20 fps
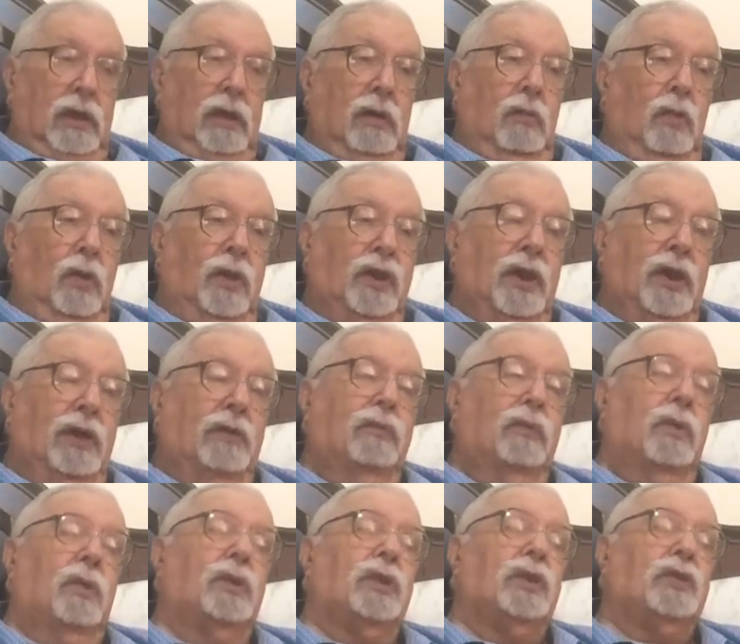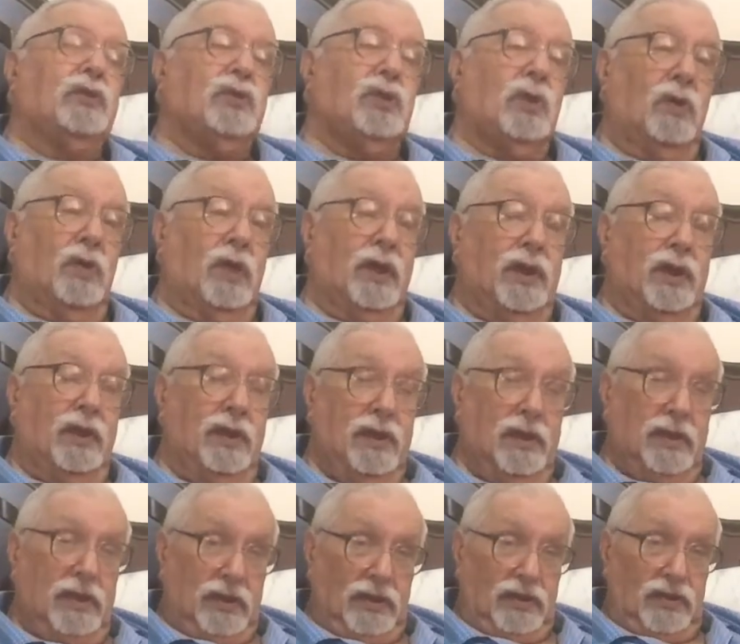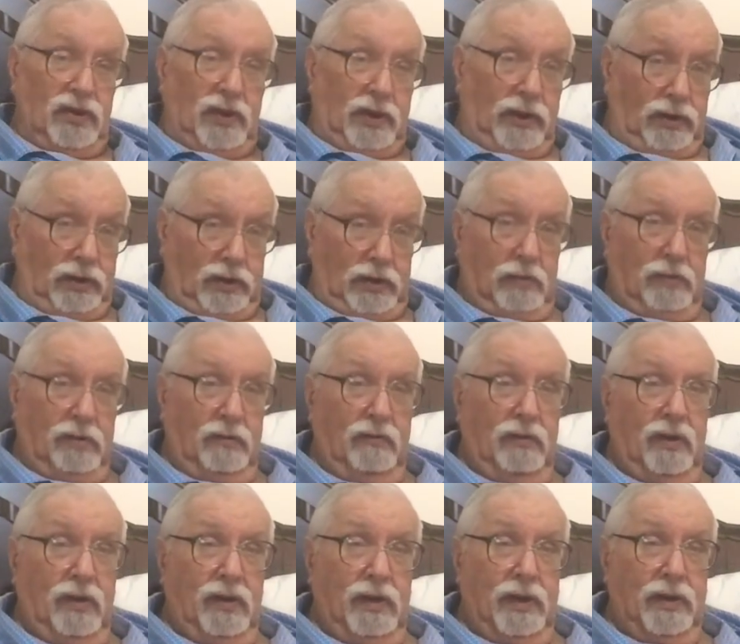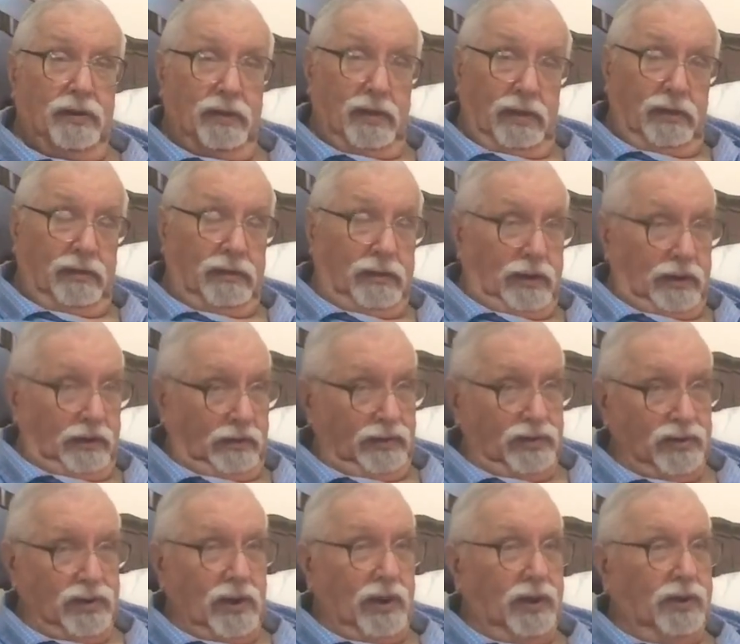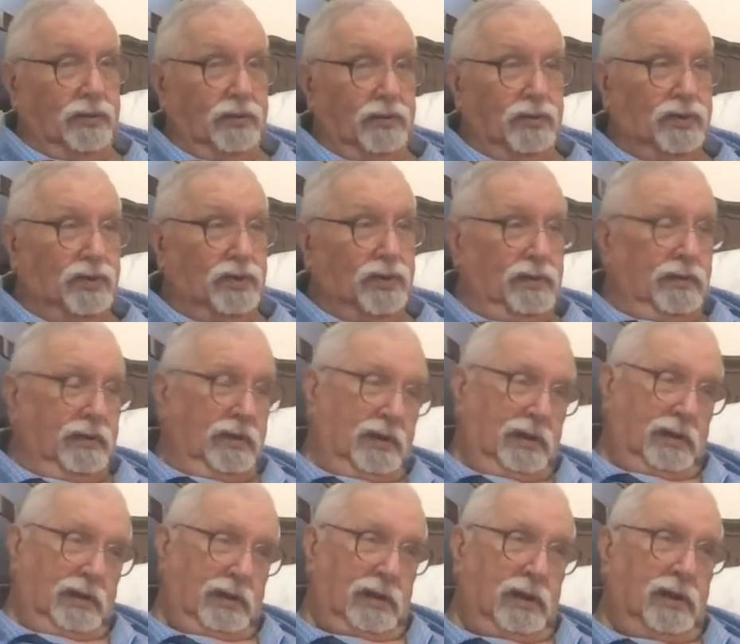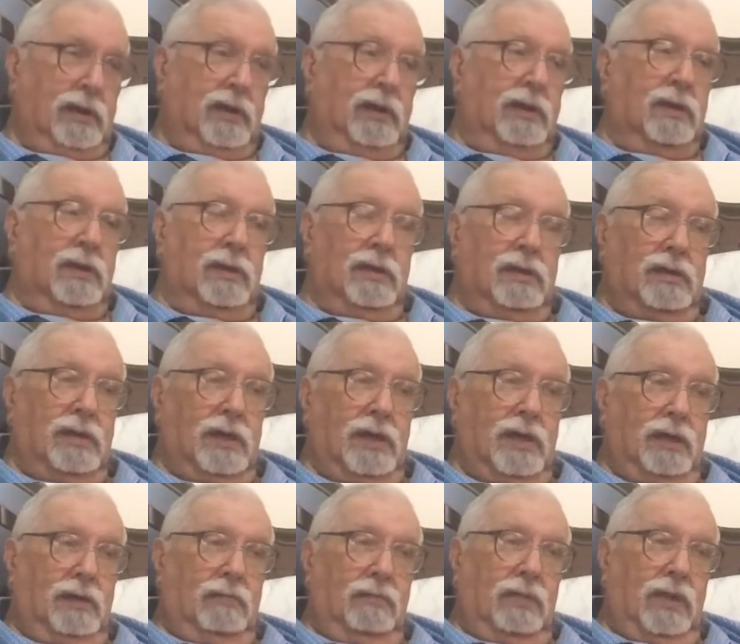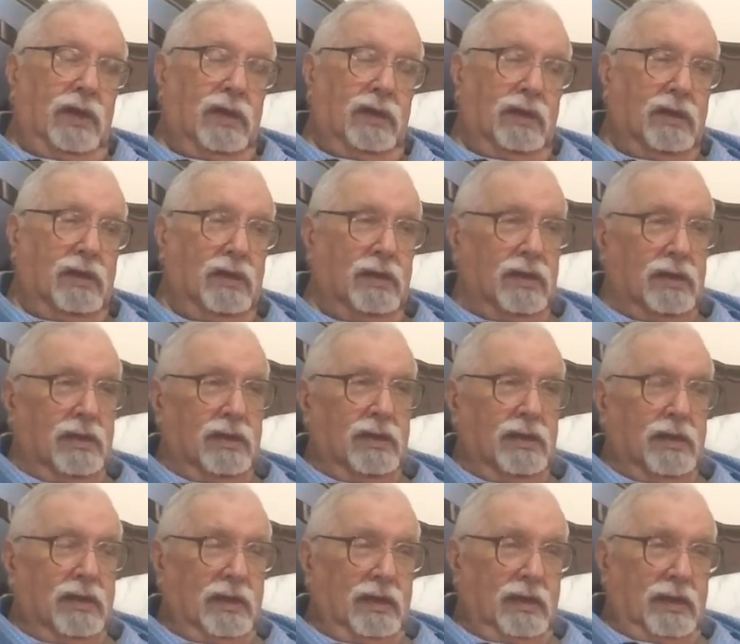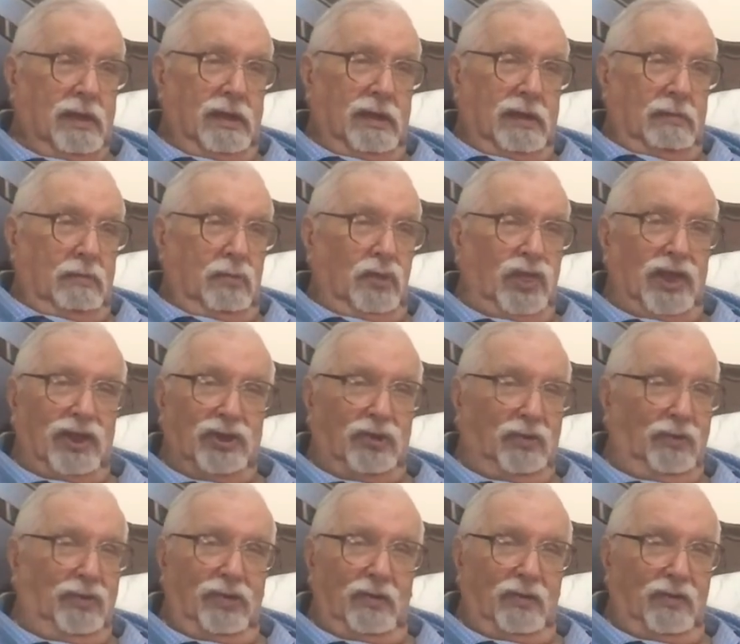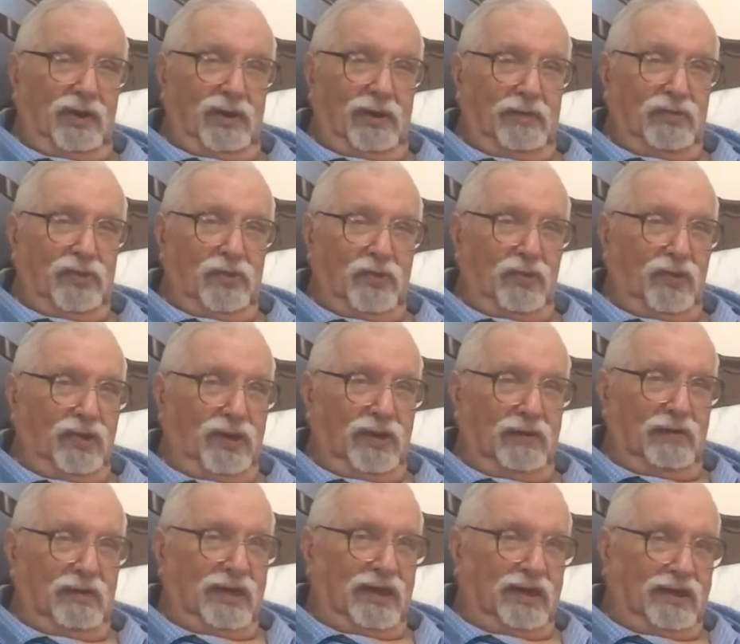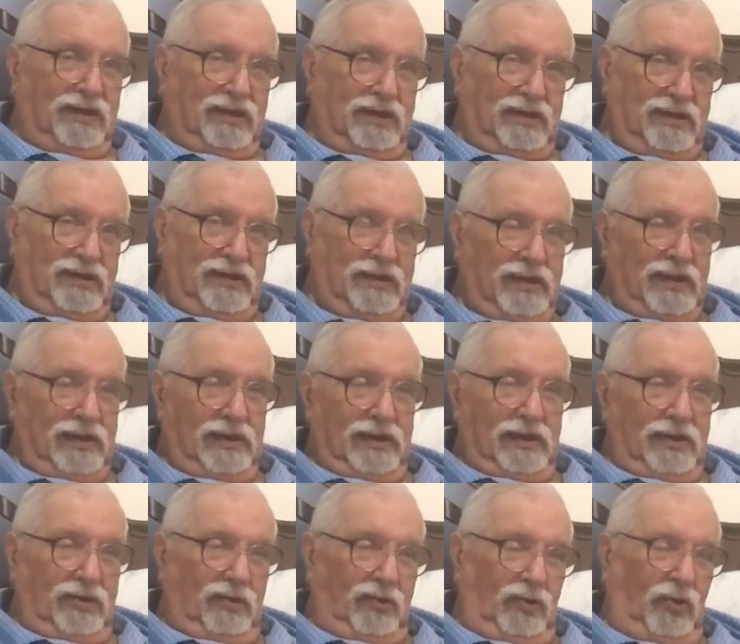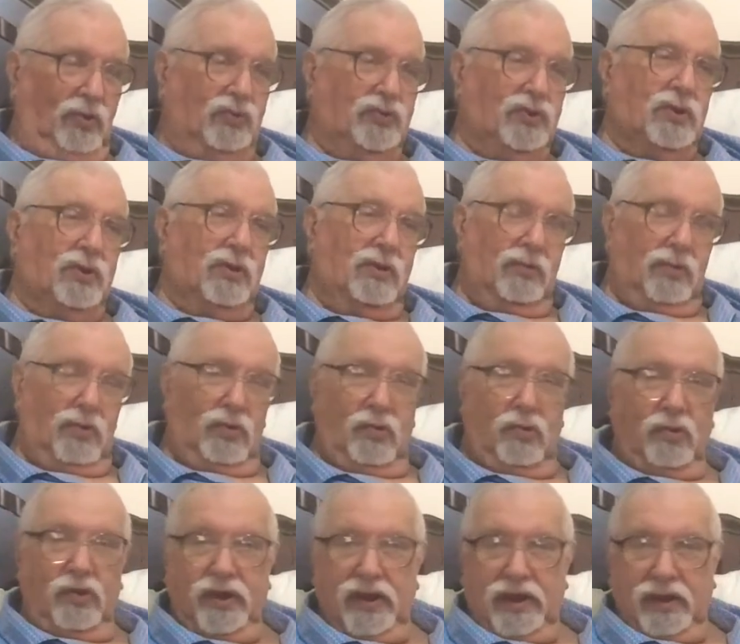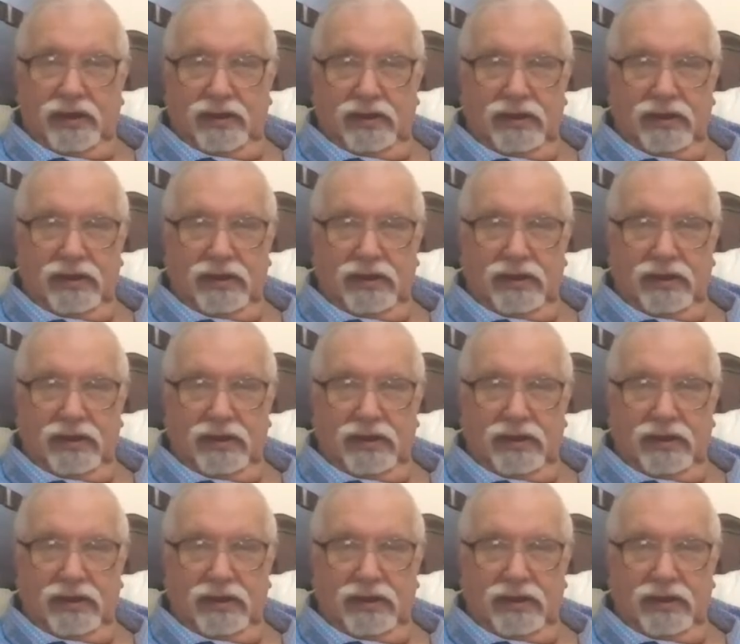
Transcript: went over on its side and said, "You were right, it's dangerous." But that's not the one I'm talking about. Costa Concordia